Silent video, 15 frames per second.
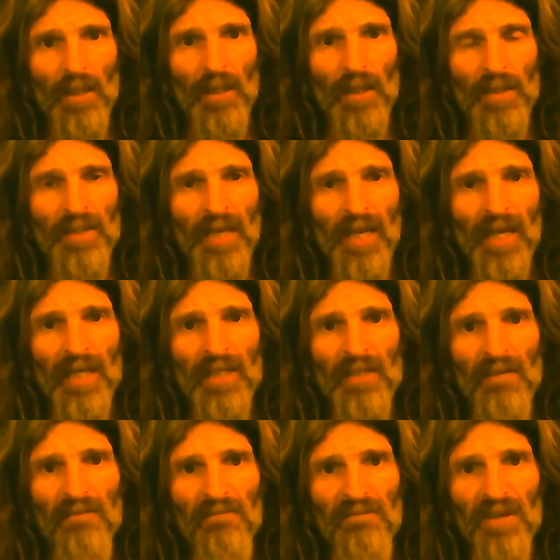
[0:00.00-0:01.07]
Take the
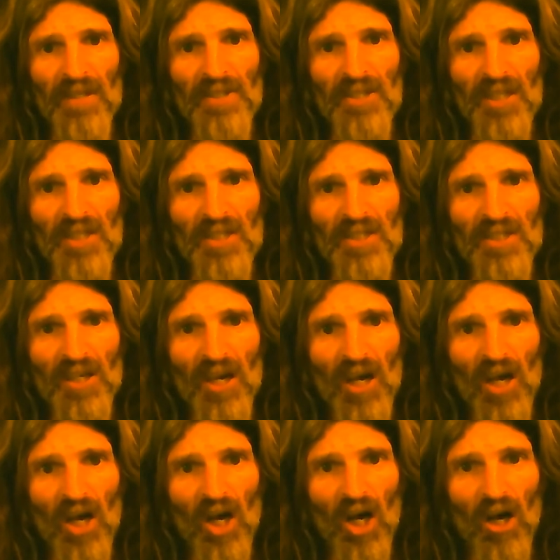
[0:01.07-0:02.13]
physics
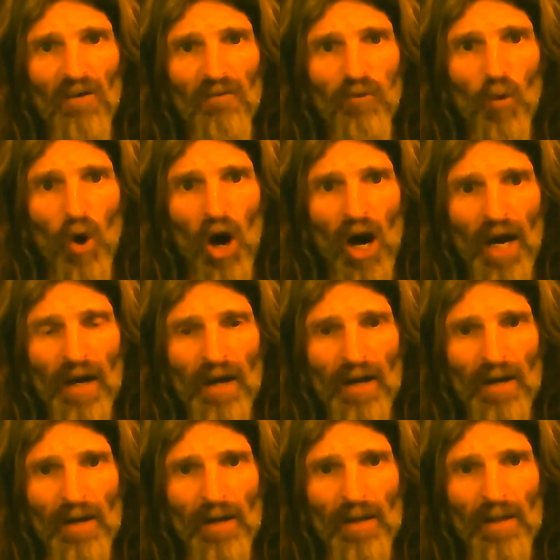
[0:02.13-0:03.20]
of water
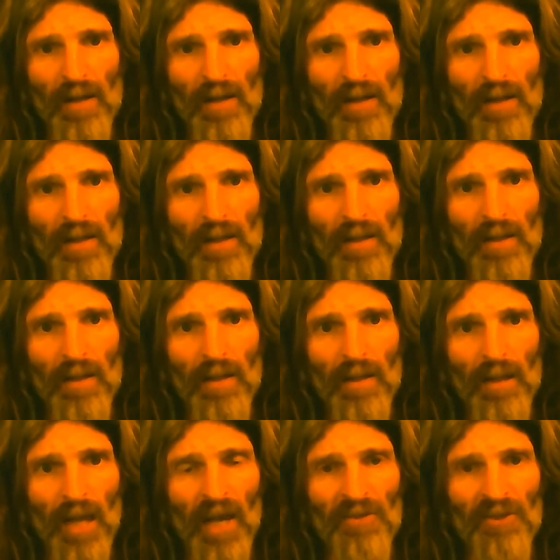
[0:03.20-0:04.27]

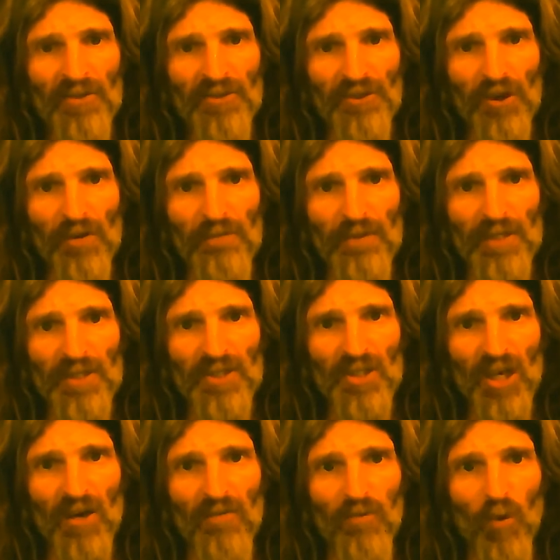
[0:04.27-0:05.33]
and the surface
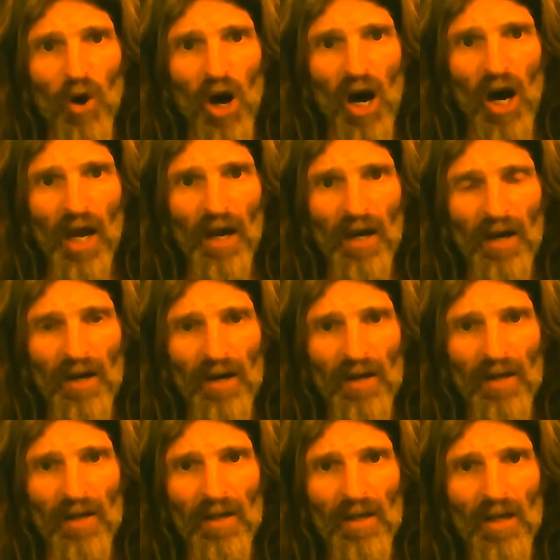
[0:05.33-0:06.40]
of water.
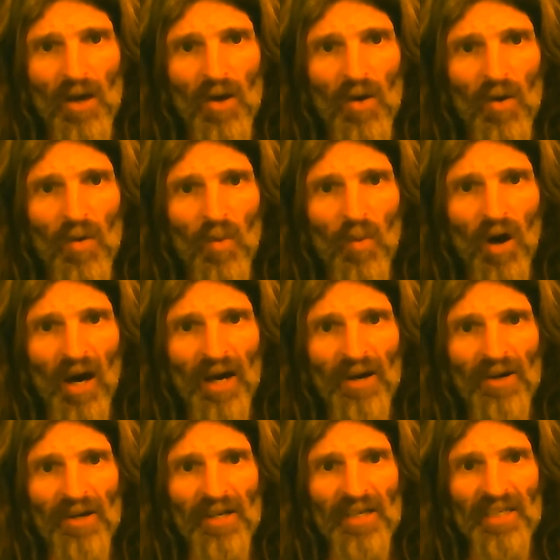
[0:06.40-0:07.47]
Water
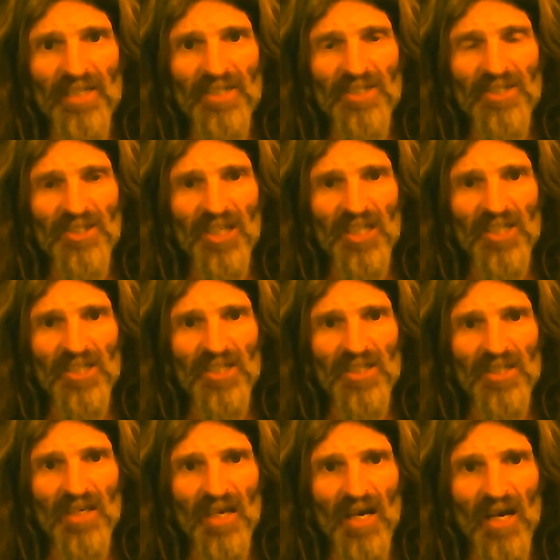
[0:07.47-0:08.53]
is just
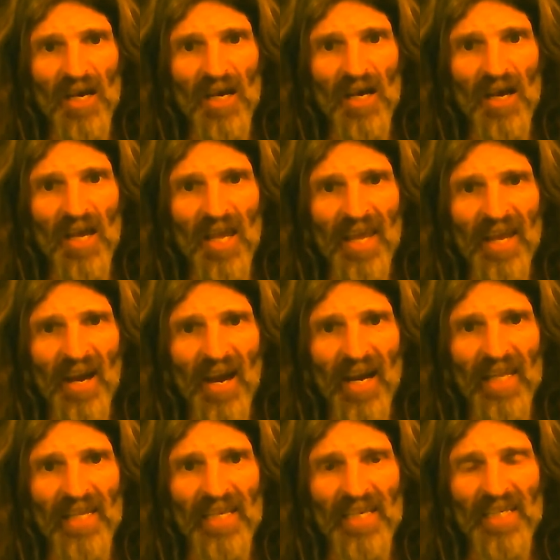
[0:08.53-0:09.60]
a
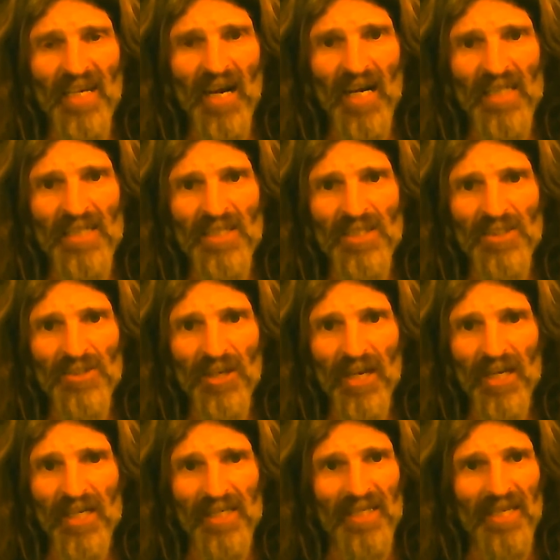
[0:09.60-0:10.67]
highly
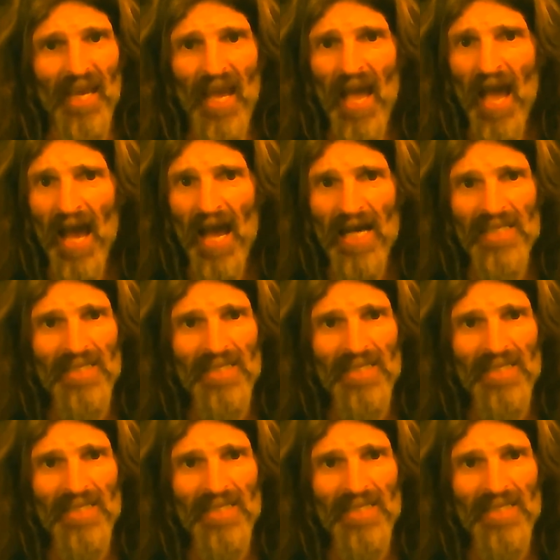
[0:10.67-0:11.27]
concentrated gas,